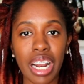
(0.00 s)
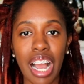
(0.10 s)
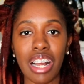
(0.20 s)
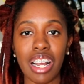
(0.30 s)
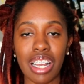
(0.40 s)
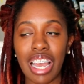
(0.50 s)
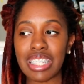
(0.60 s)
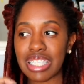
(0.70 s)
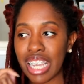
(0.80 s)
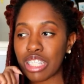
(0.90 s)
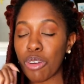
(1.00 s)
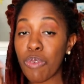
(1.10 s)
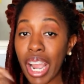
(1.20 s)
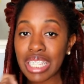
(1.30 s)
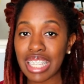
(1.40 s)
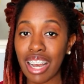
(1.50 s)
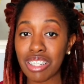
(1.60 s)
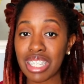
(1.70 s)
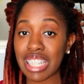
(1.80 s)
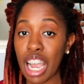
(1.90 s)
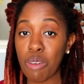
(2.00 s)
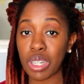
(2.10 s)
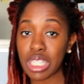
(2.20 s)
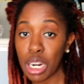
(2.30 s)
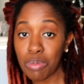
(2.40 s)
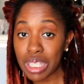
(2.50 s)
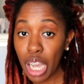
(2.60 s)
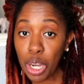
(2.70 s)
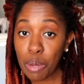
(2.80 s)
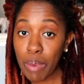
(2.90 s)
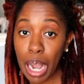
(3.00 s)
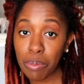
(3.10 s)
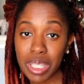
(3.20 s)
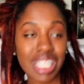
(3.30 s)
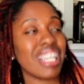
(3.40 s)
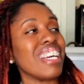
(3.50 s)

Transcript: I, I had to take the wax out because I didn't want y'all to be talking about me.